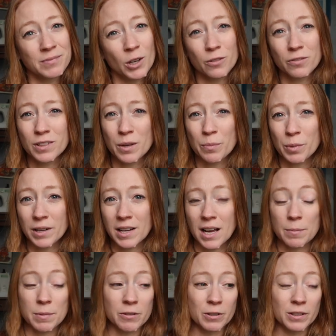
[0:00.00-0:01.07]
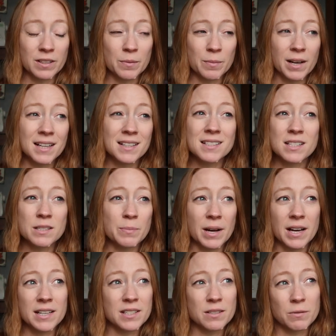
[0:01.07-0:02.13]
Hopefully I'm pretty happy with them. I
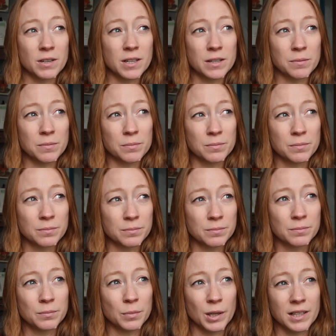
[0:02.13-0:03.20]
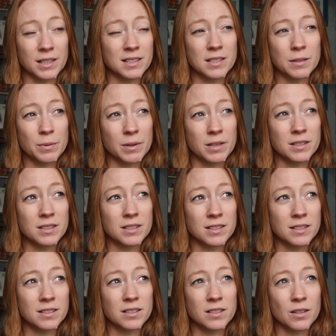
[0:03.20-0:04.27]
despise wearing pregnancy pants.
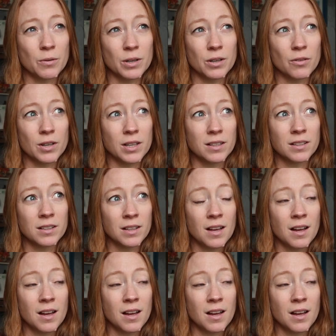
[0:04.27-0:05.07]
It's so annoying.